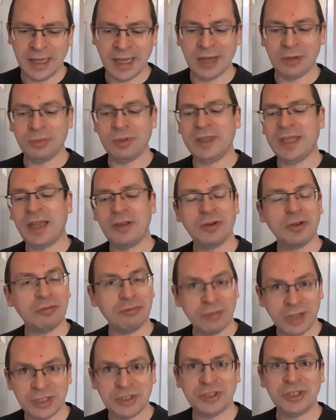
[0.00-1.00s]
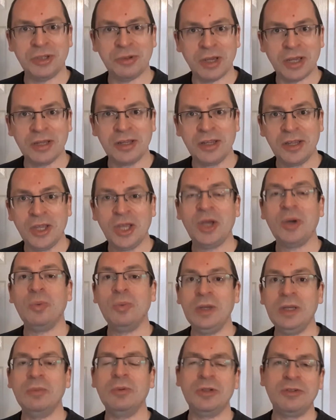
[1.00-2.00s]
And without a rescuer,
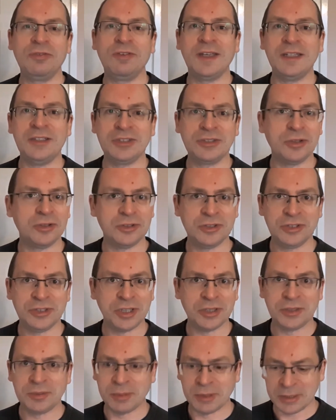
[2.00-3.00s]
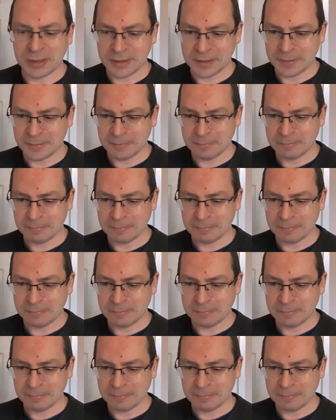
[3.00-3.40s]
we would face God's judgment.